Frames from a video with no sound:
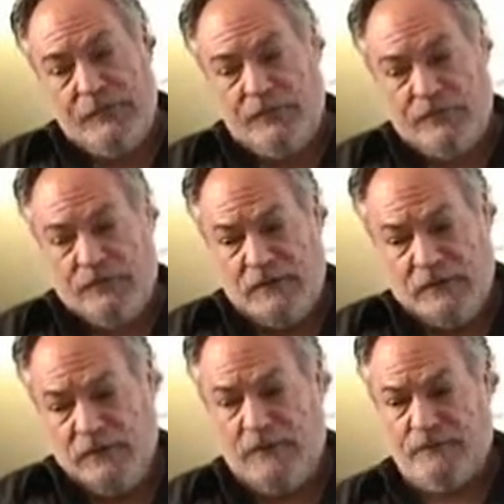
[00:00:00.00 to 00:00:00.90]
Oh, that
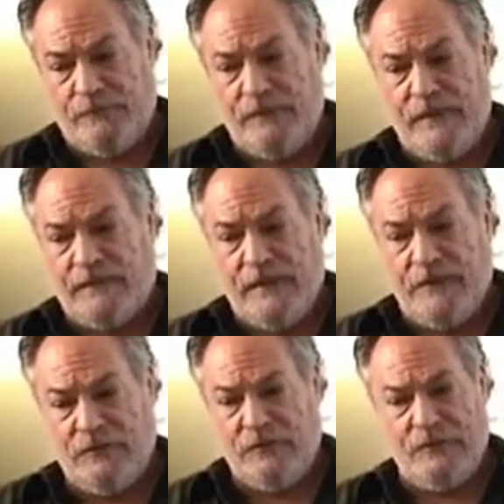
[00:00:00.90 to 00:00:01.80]

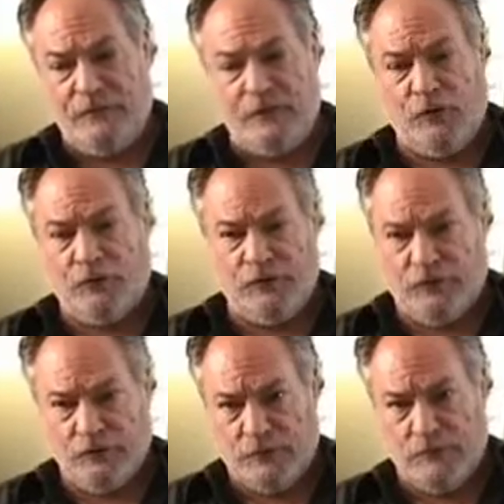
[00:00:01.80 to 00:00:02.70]
isn't difficult
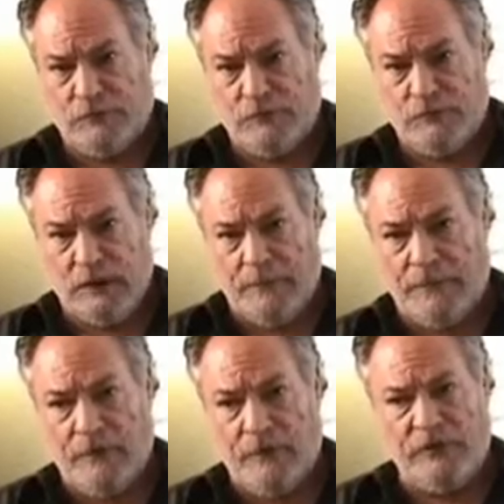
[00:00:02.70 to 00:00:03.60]
to do. I
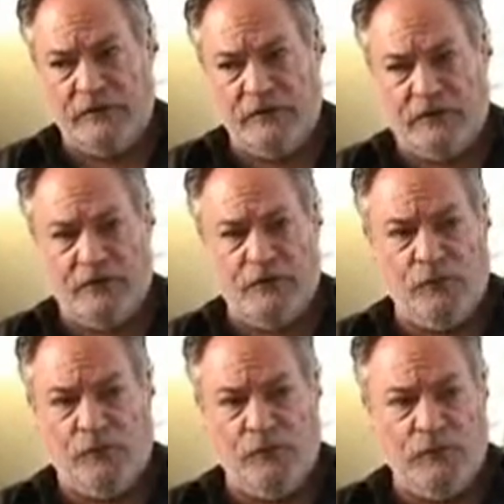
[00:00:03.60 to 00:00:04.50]
mean, it only takes
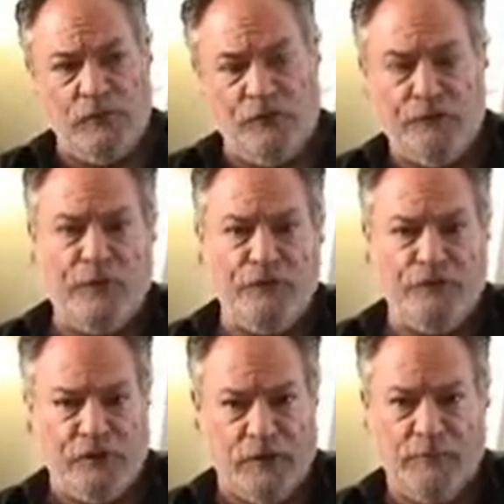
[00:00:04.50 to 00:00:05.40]
several very large
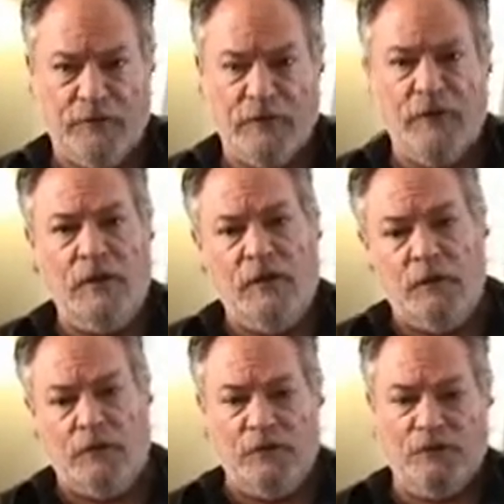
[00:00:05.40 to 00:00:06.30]
motherships
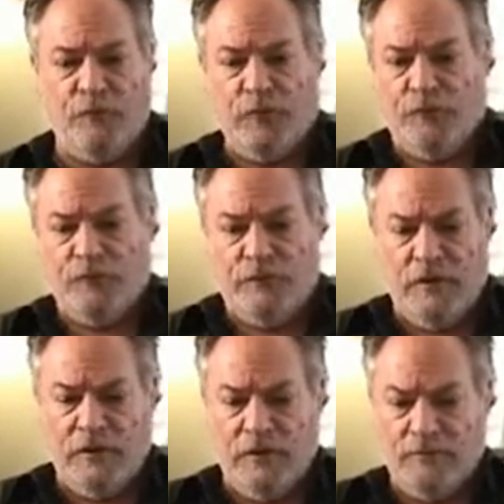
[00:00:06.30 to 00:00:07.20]
where you form
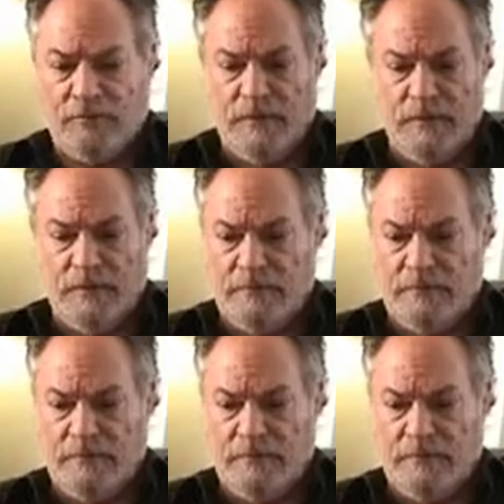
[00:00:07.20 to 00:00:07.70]
a